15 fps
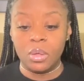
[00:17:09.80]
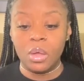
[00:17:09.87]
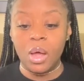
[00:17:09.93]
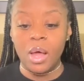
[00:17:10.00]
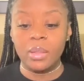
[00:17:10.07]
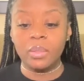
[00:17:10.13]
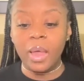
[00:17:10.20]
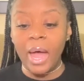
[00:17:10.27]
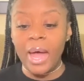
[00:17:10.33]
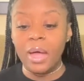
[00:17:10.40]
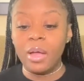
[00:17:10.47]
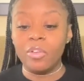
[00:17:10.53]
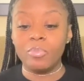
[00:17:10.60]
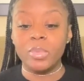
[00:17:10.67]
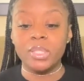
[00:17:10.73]
a lot
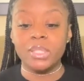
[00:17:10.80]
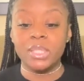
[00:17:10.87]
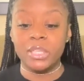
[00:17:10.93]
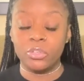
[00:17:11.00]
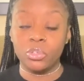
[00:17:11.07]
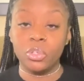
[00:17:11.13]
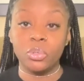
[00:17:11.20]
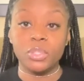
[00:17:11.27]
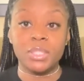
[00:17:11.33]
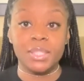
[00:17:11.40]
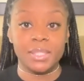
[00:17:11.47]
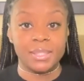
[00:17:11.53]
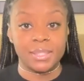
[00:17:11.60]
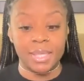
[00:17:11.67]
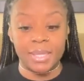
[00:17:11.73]
of material
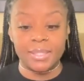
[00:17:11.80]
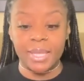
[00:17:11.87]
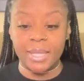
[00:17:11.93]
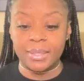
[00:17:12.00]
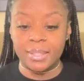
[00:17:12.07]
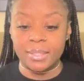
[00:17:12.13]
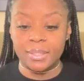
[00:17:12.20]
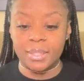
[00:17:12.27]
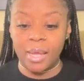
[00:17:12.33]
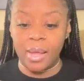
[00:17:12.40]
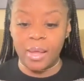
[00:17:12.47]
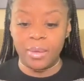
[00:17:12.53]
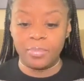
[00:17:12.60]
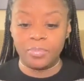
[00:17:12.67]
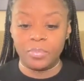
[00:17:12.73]
success at this
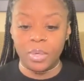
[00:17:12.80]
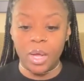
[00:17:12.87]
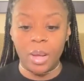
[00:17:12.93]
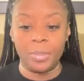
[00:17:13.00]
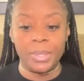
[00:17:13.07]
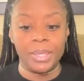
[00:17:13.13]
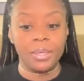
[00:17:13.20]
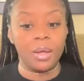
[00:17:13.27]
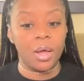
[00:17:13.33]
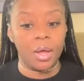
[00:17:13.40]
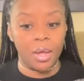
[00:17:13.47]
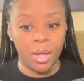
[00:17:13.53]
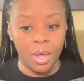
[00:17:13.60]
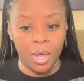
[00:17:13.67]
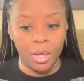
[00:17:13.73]
time. I mean,
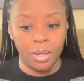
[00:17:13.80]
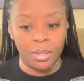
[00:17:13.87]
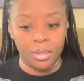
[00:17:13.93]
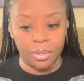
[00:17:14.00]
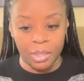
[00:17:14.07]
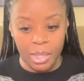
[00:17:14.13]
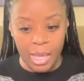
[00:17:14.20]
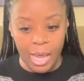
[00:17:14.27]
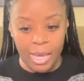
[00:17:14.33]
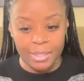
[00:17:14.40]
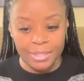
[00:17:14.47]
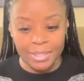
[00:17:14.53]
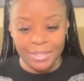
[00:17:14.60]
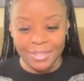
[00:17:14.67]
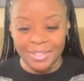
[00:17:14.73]
a
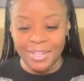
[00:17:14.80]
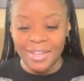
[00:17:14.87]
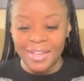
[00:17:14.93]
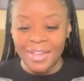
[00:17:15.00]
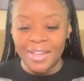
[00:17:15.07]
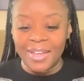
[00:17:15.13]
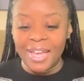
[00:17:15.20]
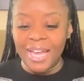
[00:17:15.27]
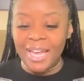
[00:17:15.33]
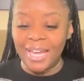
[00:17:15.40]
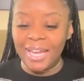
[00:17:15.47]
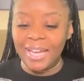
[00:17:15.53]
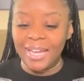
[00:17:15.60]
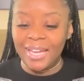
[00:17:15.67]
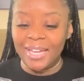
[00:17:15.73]
lot.
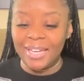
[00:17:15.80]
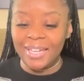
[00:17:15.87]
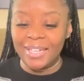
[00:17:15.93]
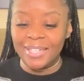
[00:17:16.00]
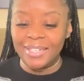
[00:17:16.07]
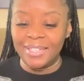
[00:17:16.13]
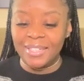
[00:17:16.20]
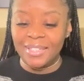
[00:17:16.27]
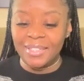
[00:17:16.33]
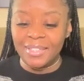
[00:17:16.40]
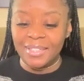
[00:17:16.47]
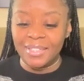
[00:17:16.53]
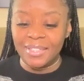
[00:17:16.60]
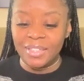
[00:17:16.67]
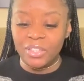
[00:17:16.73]
And
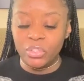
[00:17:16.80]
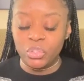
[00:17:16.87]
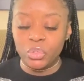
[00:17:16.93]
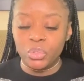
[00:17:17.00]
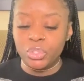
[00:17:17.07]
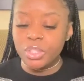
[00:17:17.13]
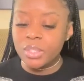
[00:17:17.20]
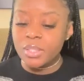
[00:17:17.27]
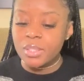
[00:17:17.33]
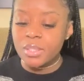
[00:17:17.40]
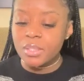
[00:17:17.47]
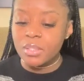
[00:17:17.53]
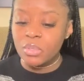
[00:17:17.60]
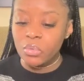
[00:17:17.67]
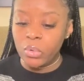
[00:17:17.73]
you're just,
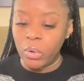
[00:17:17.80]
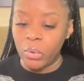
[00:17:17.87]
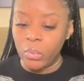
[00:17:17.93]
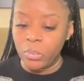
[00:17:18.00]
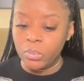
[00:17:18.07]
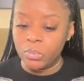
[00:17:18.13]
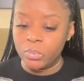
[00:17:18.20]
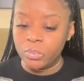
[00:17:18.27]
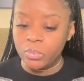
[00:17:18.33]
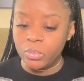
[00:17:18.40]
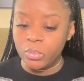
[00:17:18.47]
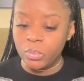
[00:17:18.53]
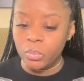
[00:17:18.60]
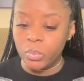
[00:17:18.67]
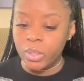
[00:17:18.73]
you know,
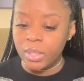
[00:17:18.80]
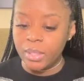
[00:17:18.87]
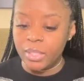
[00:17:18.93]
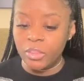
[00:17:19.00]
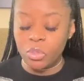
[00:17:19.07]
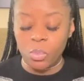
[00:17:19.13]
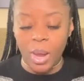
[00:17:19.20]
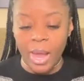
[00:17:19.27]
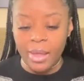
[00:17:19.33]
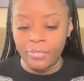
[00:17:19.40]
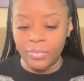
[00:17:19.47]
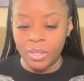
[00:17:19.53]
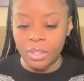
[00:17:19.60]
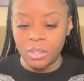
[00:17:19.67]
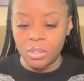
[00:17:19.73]
really
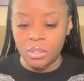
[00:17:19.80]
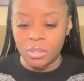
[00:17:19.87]
thriving.